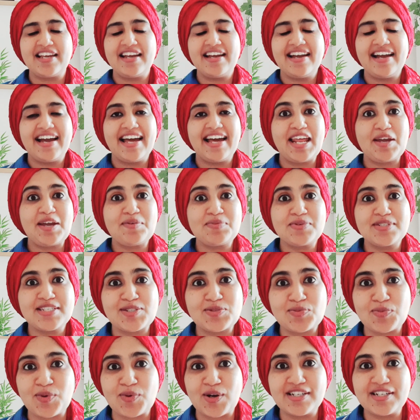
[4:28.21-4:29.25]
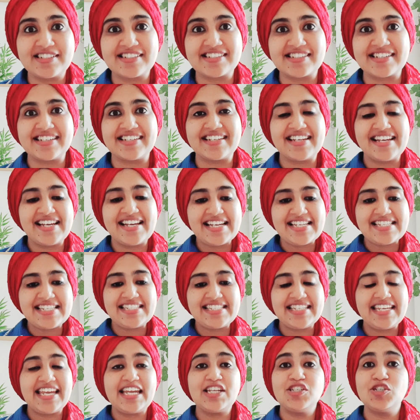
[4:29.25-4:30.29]
And I was just wondering,
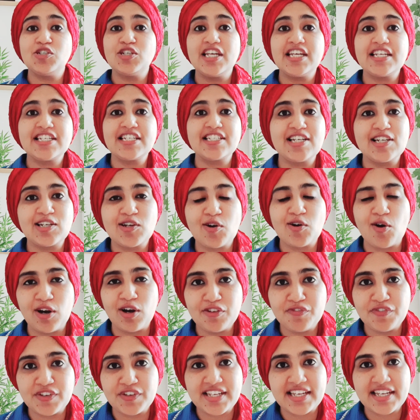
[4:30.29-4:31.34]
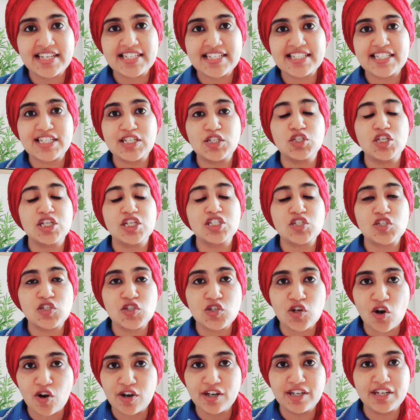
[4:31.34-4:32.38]
see, educational qualification does
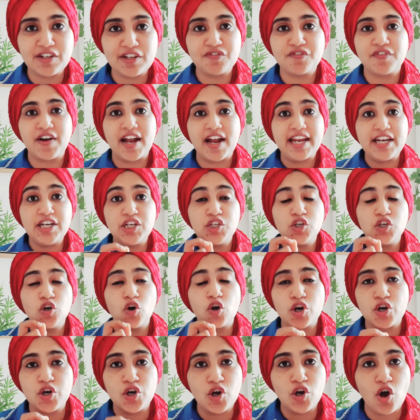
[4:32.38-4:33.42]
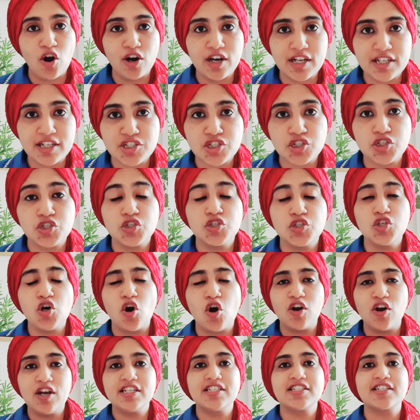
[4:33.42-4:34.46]
not define your knowledge.
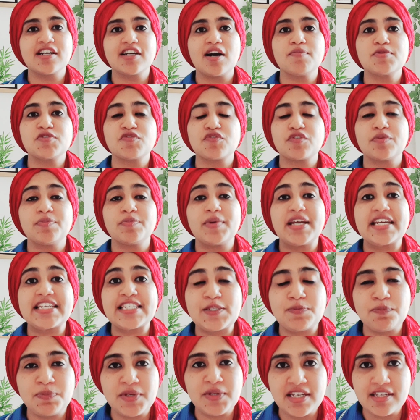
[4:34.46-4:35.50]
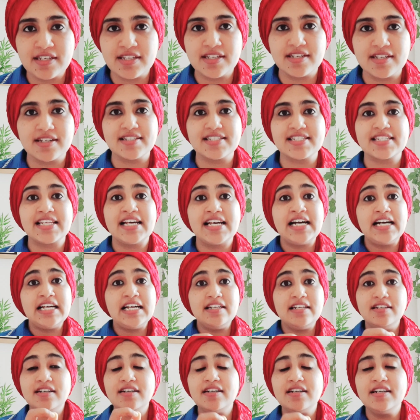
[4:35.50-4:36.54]
Knowledge comes from experience.
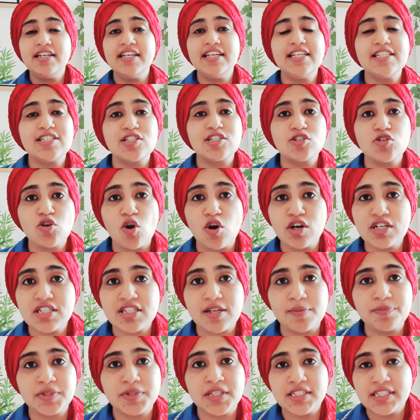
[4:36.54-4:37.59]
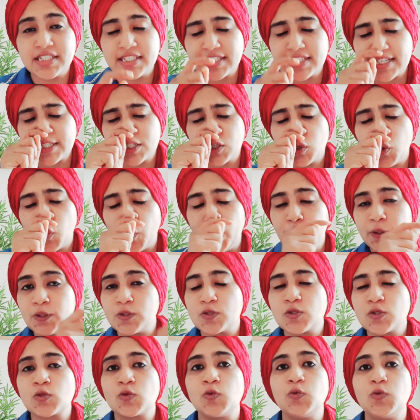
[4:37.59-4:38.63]
Learning is not something just going to
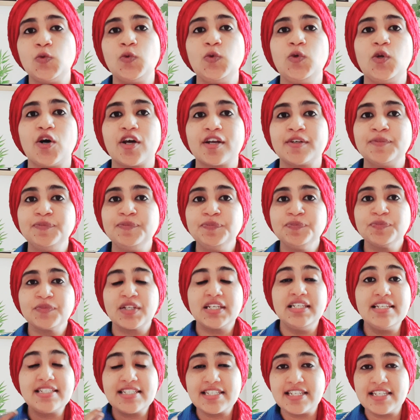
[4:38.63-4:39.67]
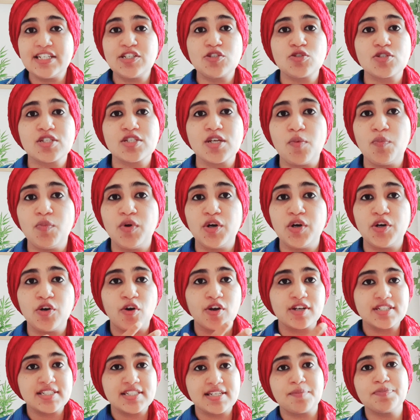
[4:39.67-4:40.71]
school or listening to someone
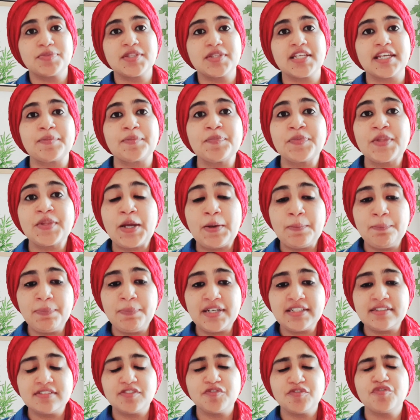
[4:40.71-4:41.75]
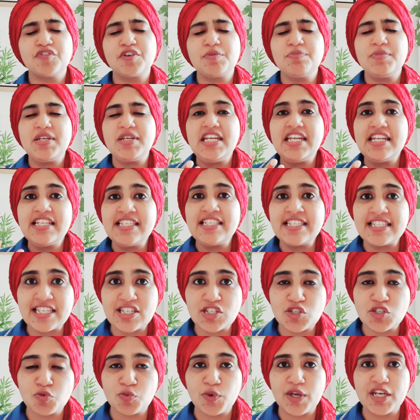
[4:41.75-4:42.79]
or something, but from each
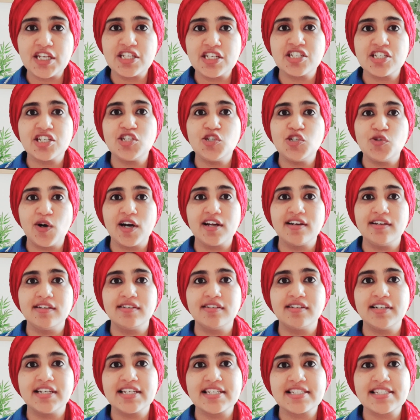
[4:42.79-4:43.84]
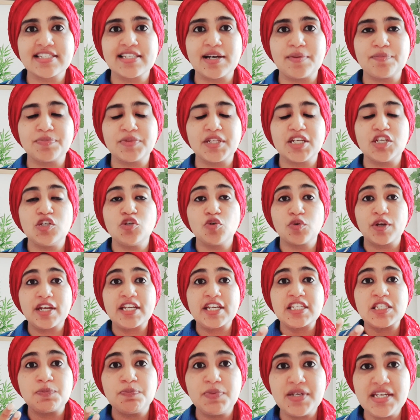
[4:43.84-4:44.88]
situation you are learning something. Your
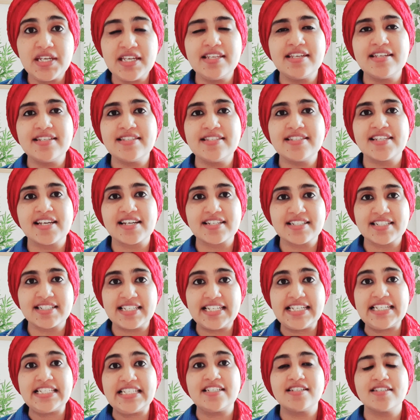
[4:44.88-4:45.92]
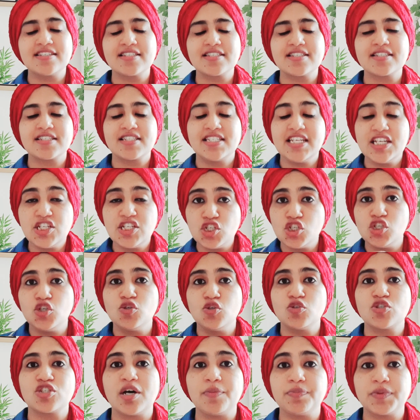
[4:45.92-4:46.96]
experience are teaching you
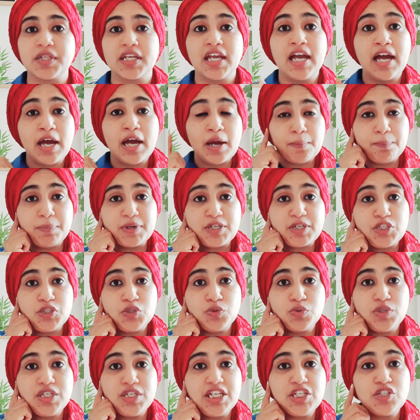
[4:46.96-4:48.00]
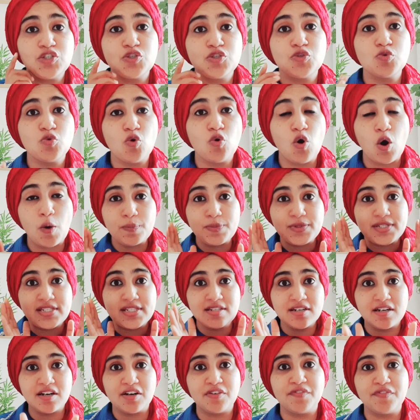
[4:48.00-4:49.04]
something, but you need to
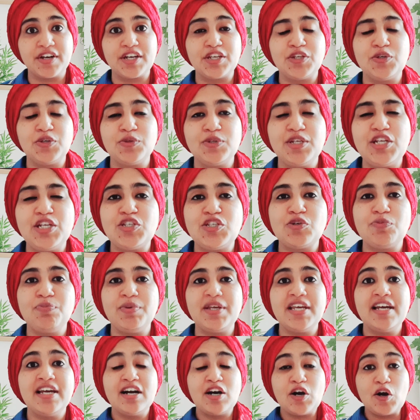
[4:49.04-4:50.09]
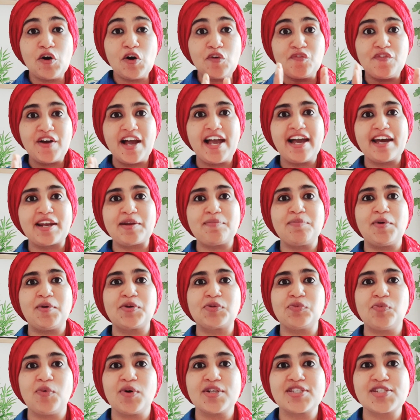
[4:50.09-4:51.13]
observe it. You need to be aware about
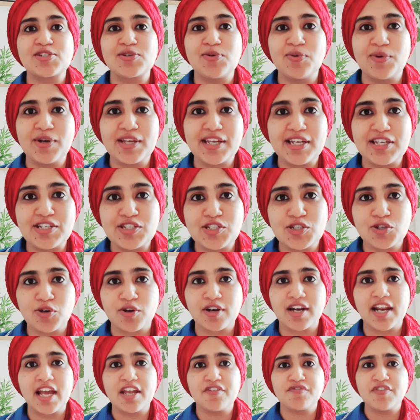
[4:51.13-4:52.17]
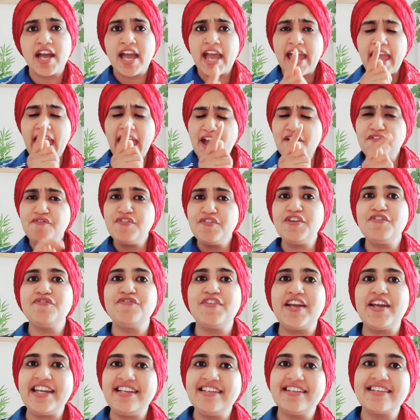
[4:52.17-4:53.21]
what's going into your life. Every
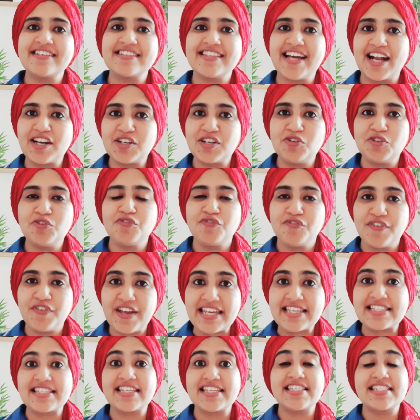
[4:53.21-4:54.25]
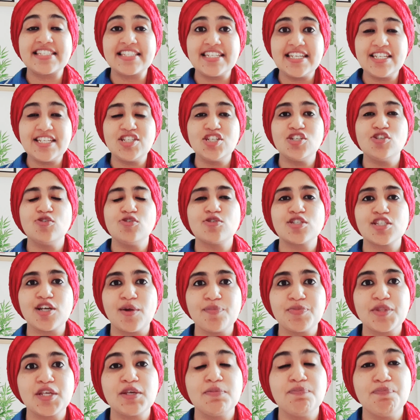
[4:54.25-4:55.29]
failure that you face is teaching you
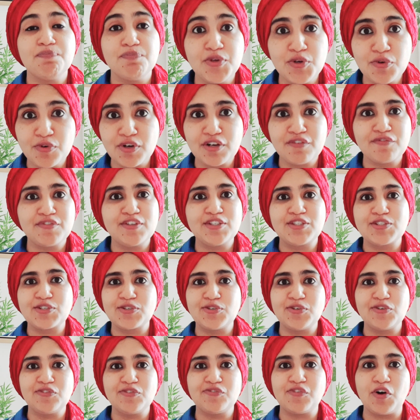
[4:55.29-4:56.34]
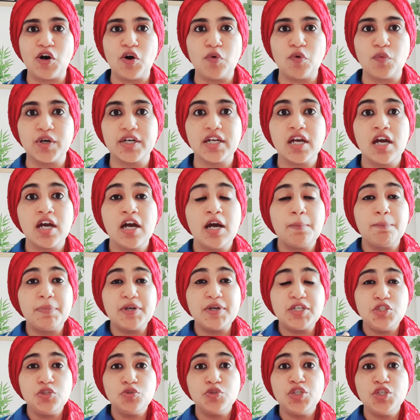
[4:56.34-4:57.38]
something beautiful to go forward,
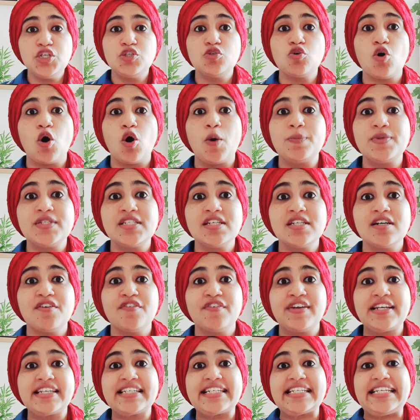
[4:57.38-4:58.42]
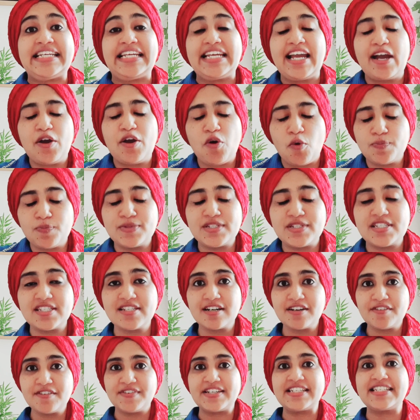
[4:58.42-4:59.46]
but you need to
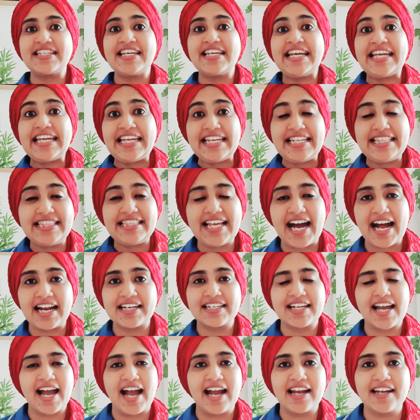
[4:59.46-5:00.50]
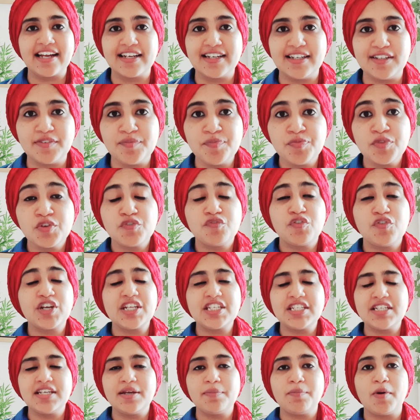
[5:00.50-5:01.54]
observe it in that angle,
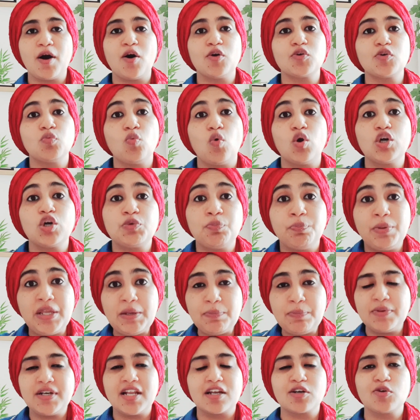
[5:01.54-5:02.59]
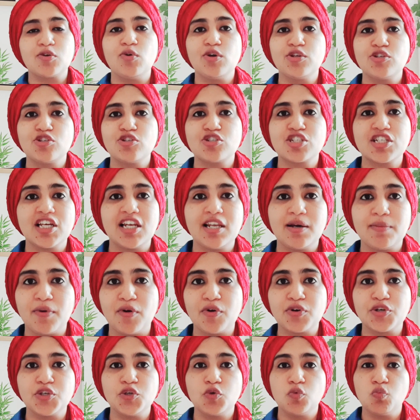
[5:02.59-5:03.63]
forgetting about what people are going to tell about you.